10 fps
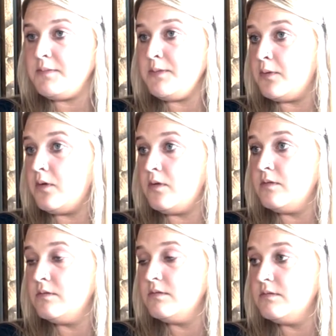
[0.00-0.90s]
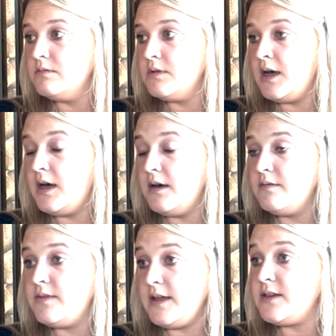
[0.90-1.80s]
people
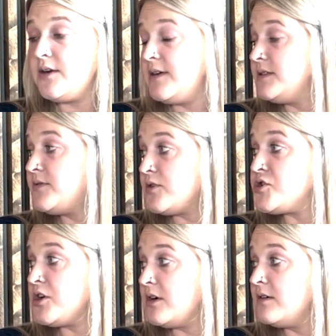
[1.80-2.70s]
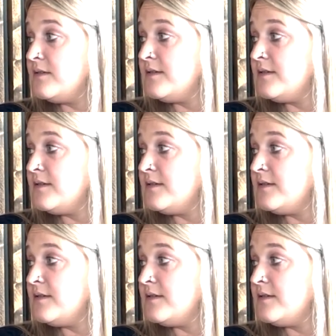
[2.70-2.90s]
think there is, for sure.